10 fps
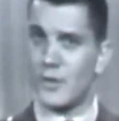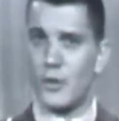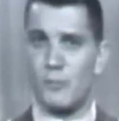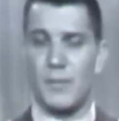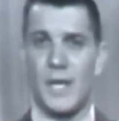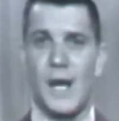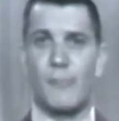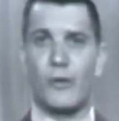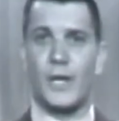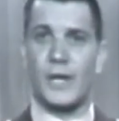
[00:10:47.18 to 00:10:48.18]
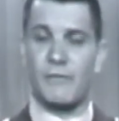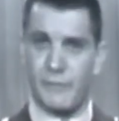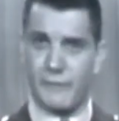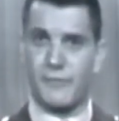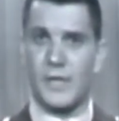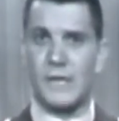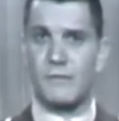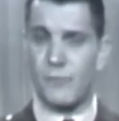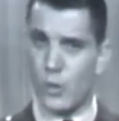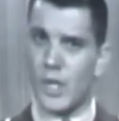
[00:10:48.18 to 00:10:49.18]
couldn't be operated at 50
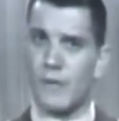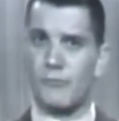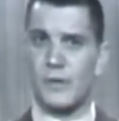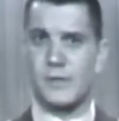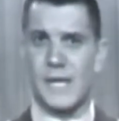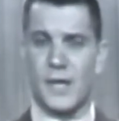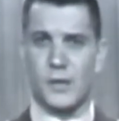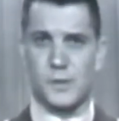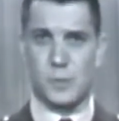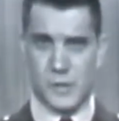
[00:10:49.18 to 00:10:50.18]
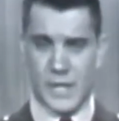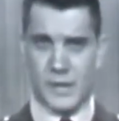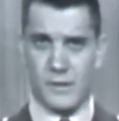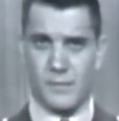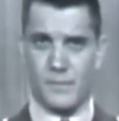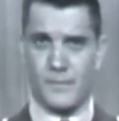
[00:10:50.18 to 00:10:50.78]
and 400 cycles per second.